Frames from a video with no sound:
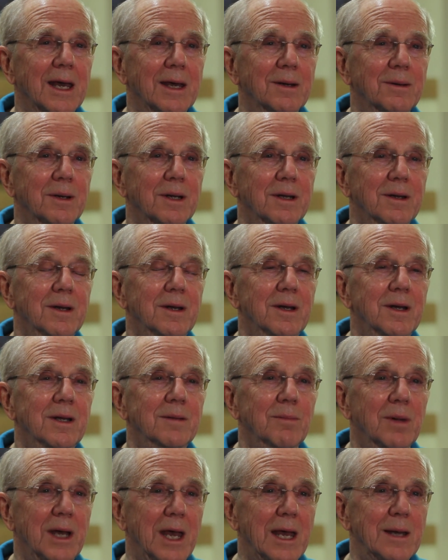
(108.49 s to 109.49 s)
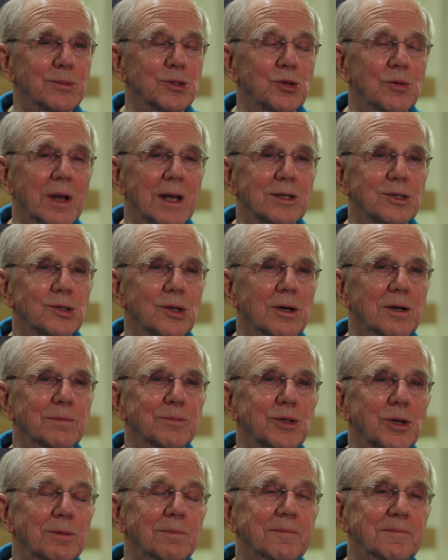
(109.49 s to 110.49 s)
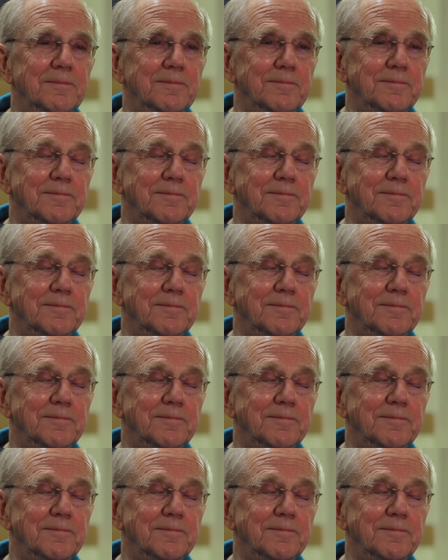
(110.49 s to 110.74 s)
at my abstract sculpture.